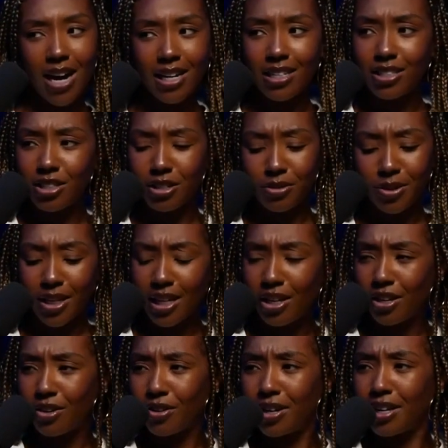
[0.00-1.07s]
monitoring
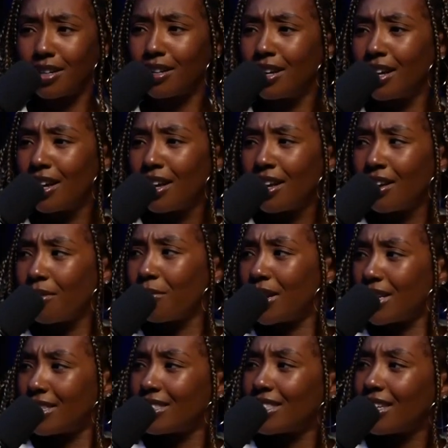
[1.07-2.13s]
on,
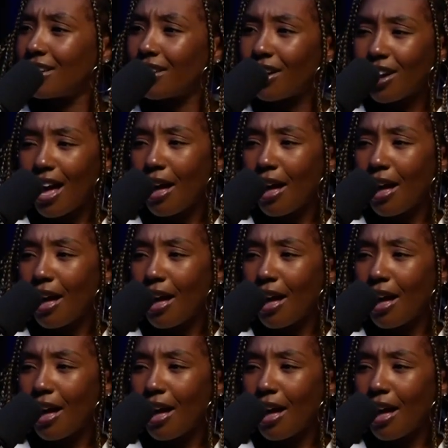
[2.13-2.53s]
what is it,